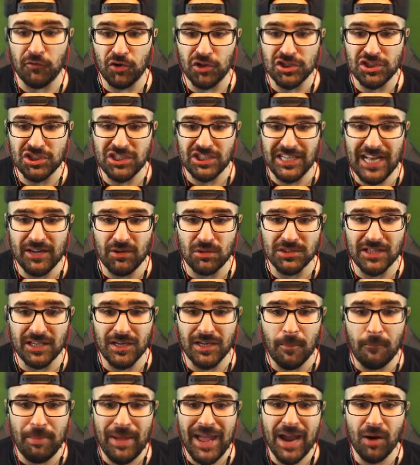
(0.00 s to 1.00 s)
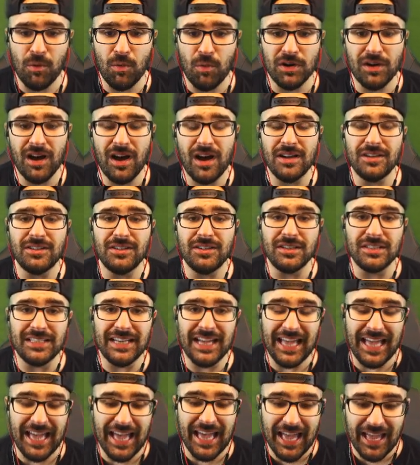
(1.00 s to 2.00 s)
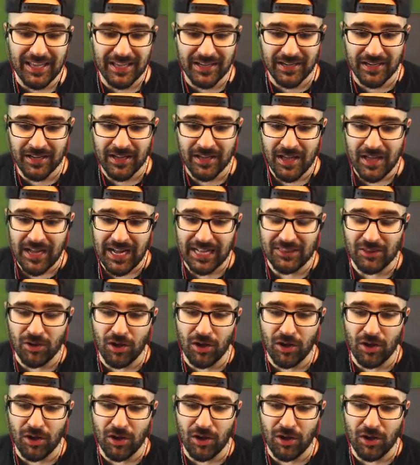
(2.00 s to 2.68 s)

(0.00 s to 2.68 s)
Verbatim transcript: Cristiano's gonna bang one under De Gea. I